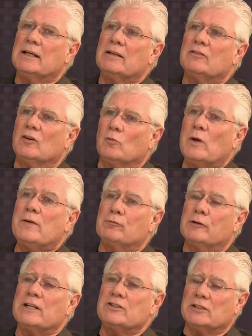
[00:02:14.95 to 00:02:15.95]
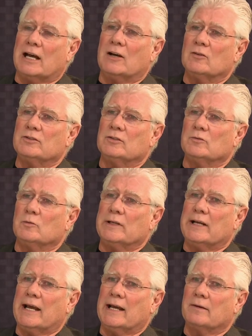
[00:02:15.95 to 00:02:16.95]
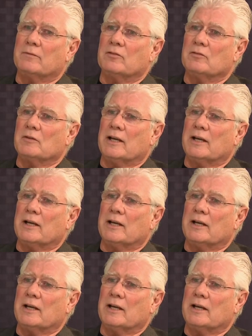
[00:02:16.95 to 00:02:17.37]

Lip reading: So we've reached out. We have